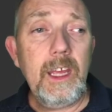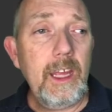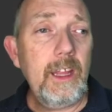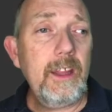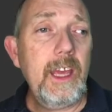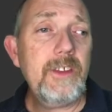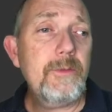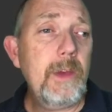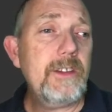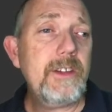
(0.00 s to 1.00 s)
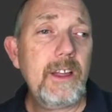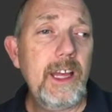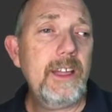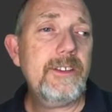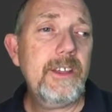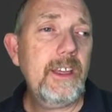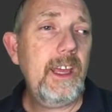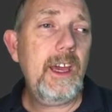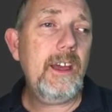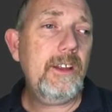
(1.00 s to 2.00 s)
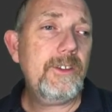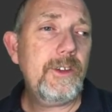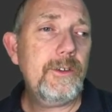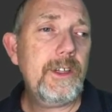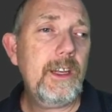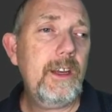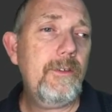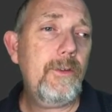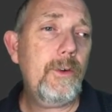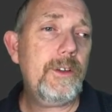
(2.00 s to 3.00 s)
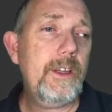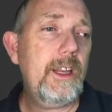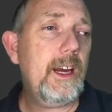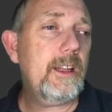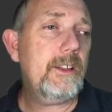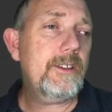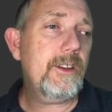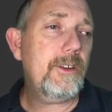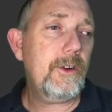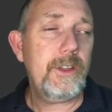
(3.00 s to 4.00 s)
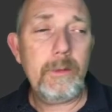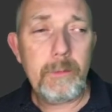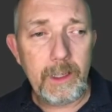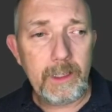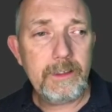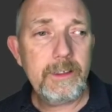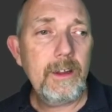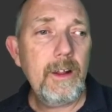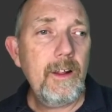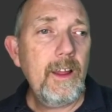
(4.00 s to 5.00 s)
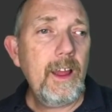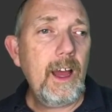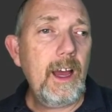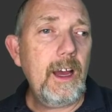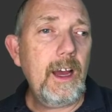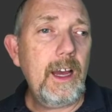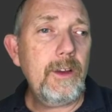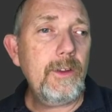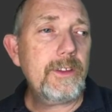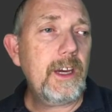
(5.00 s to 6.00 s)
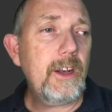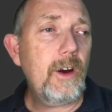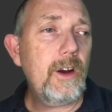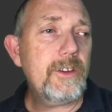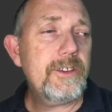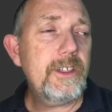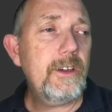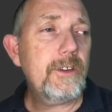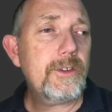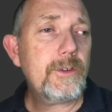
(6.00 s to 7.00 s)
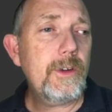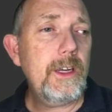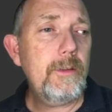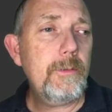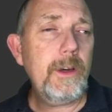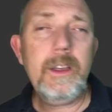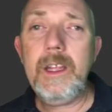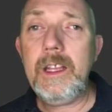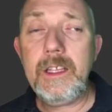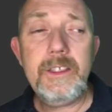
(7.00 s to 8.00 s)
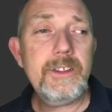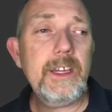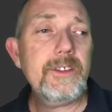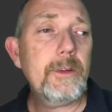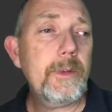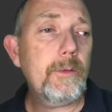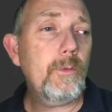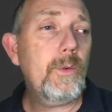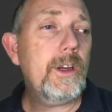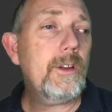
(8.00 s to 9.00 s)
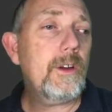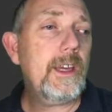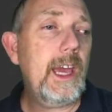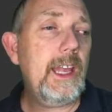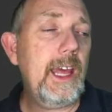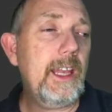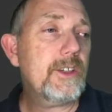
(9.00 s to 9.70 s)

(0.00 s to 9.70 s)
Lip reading: In the case of basic lands, yeah, it shows down here 14 islands and 13 plains. I know that's kind of hard to see on the screen, but at least that's something we can look at and